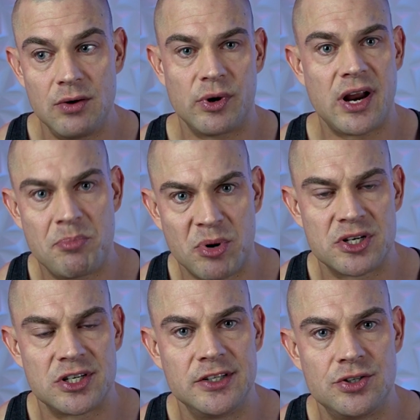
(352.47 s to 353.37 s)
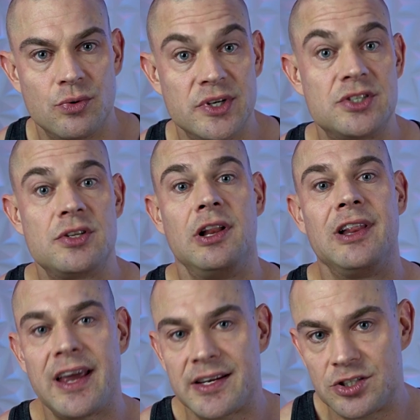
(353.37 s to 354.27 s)
What I personally do is
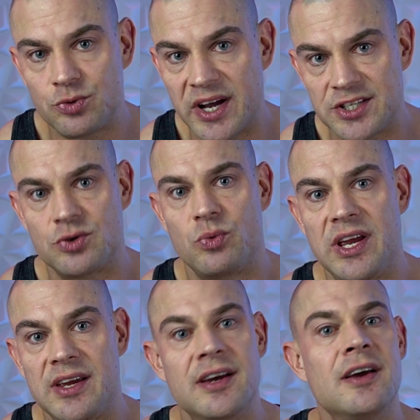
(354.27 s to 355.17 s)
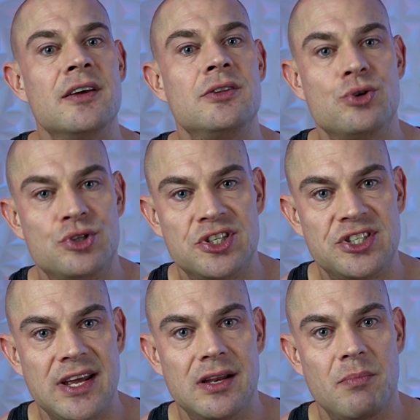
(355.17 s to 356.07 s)
legs twice a week to
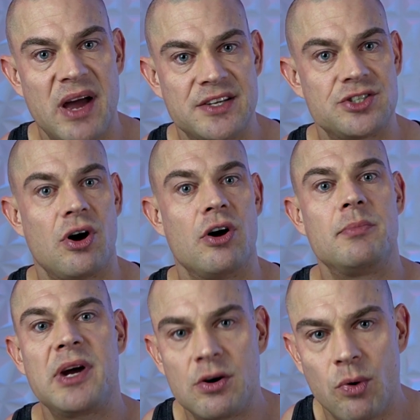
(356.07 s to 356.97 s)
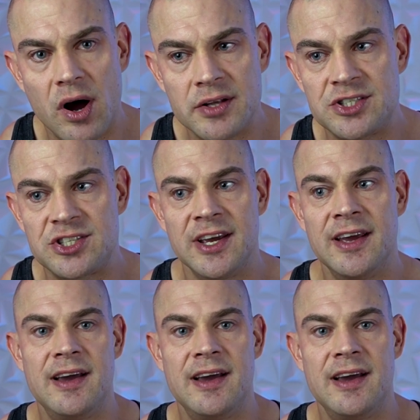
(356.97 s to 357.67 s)
sustain the mass on my quads,